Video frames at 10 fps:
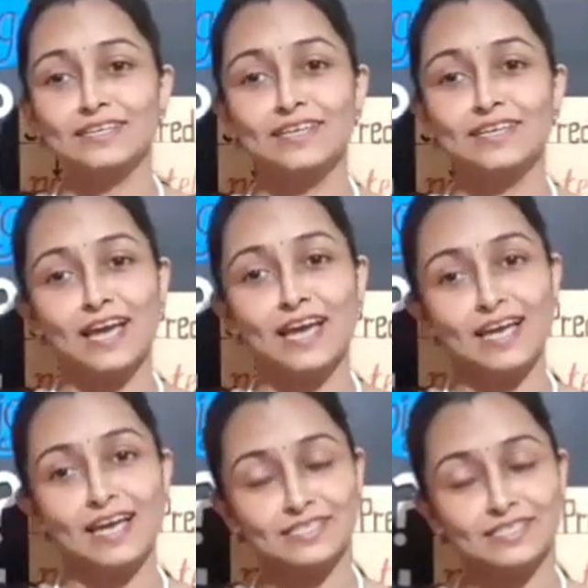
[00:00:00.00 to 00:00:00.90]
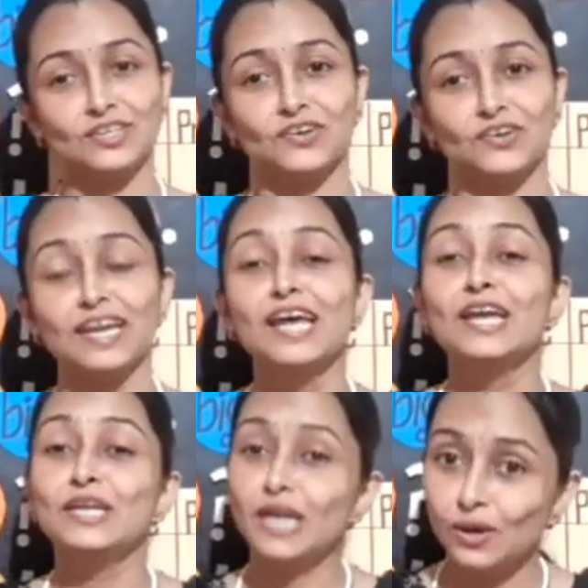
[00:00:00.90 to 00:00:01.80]
Yes, children.
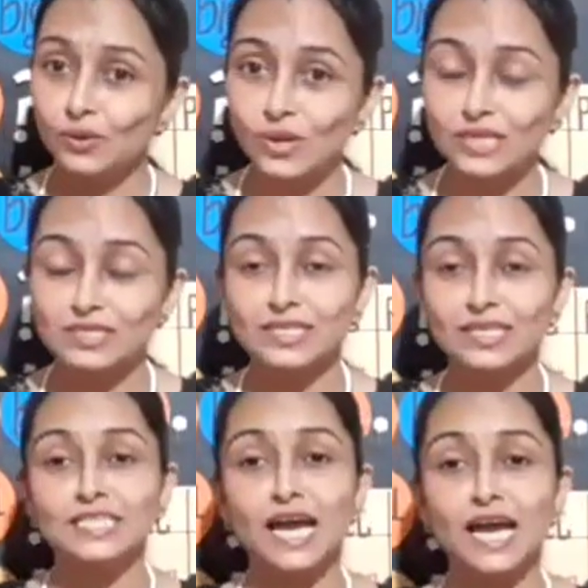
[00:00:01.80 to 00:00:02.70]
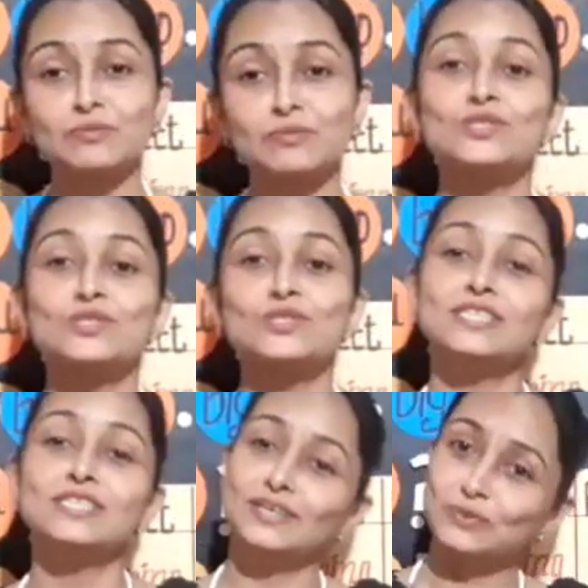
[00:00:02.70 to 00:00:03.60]
Now is the time to say
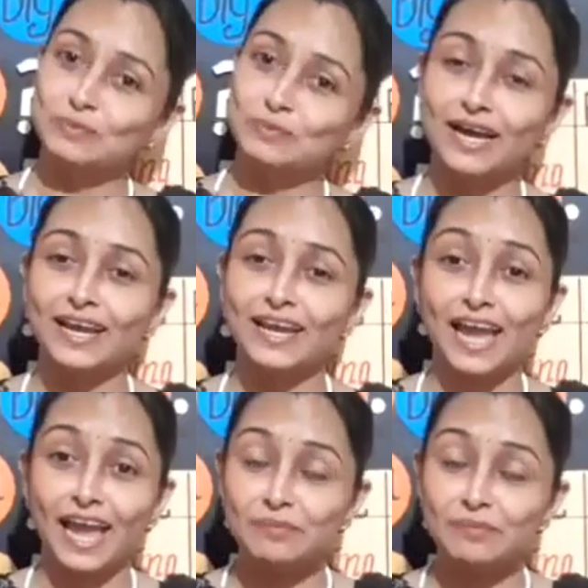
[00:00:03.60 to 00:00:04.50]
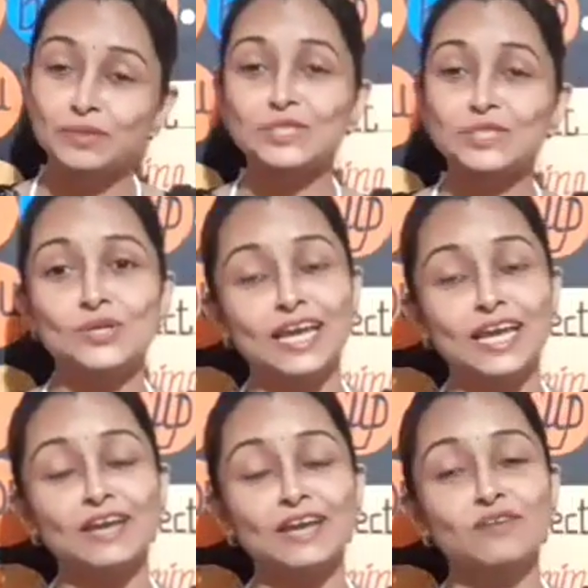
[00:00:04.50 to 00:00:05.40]
you bye and meet you
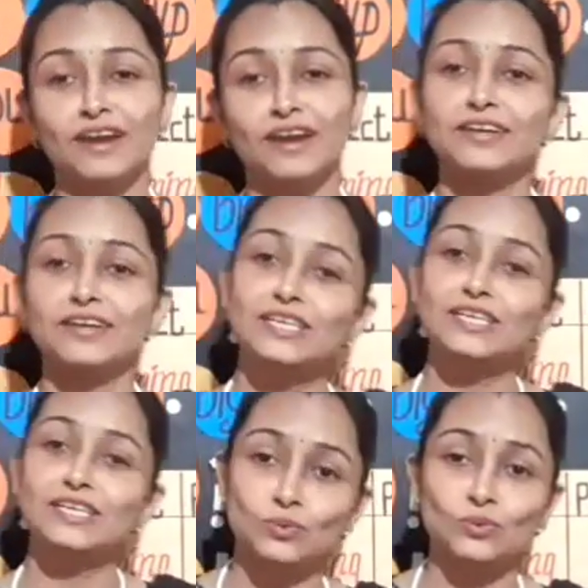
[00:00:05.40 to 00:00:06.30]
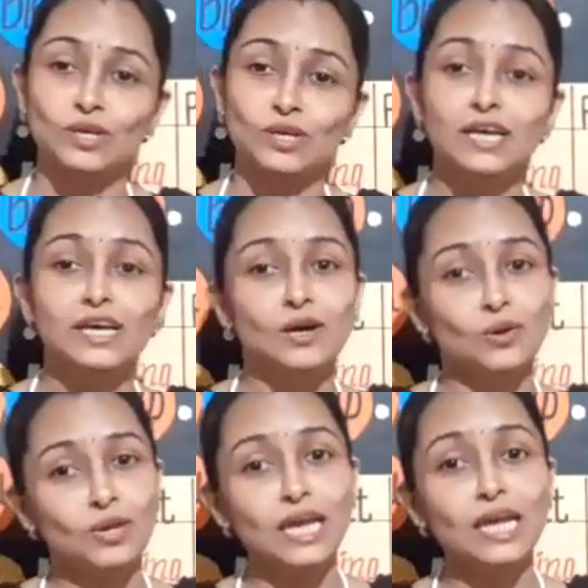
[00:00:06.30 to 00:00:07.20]
again very soon.
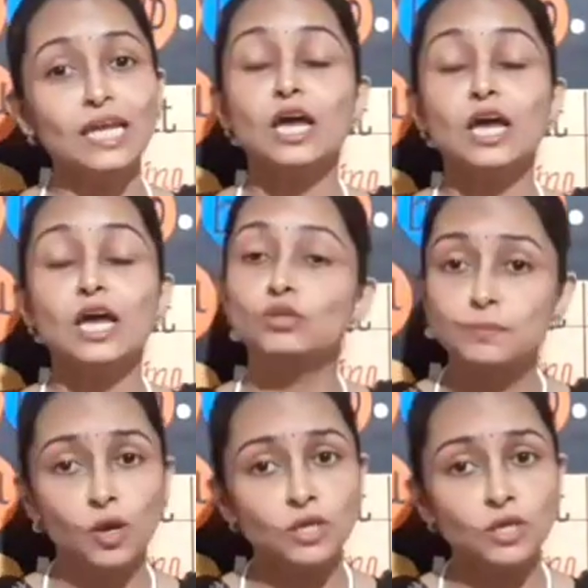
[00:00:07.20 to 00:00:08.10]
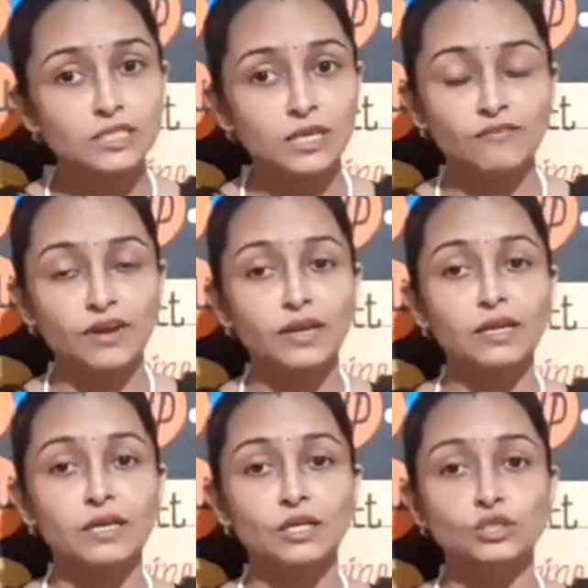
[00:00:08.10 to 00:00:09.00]
Okay. Now these points are very
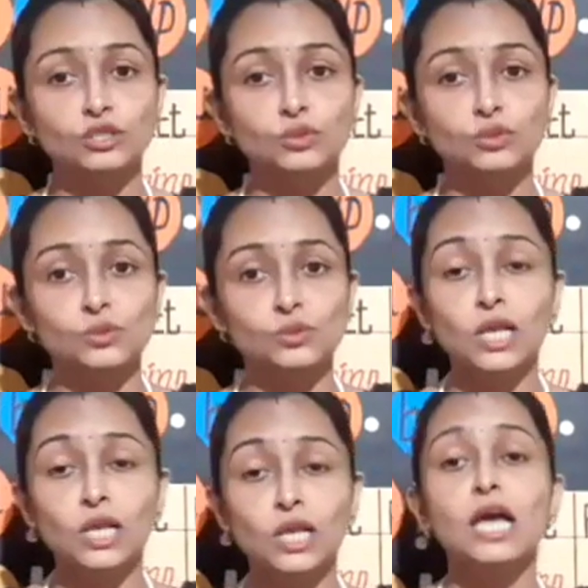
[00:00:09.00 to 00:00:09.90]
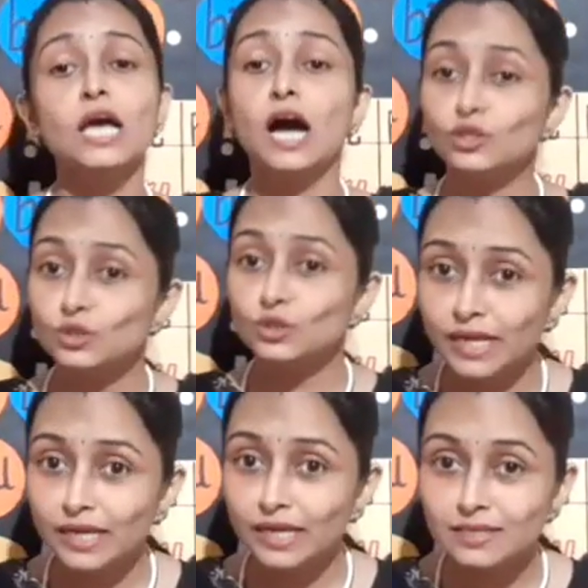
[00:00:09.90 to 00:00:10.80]
clear to you all. How to make
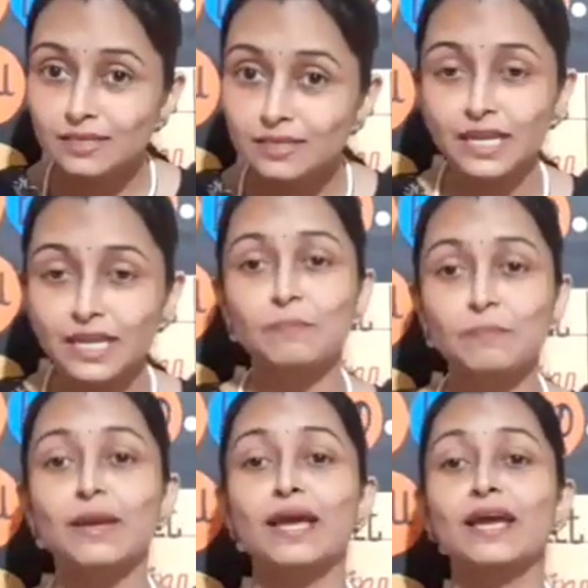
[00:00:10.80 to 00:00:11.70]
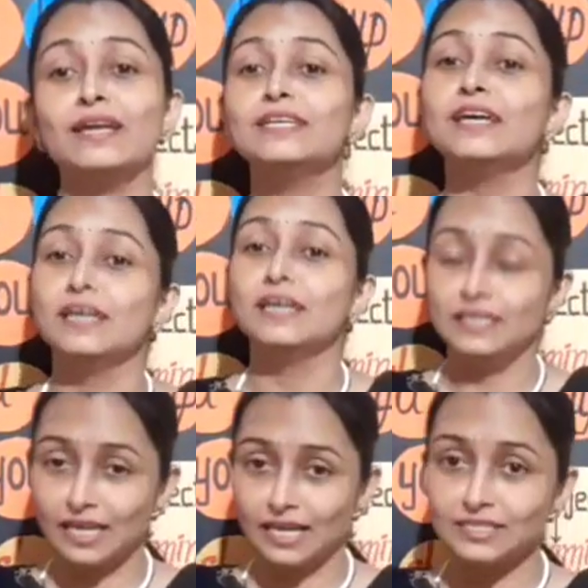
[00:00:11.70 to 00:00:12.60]
a statement.
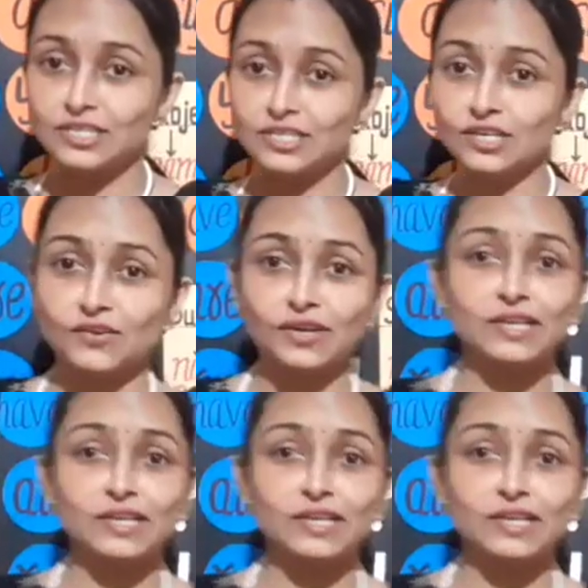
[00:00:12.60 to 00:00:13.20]
Yes, children.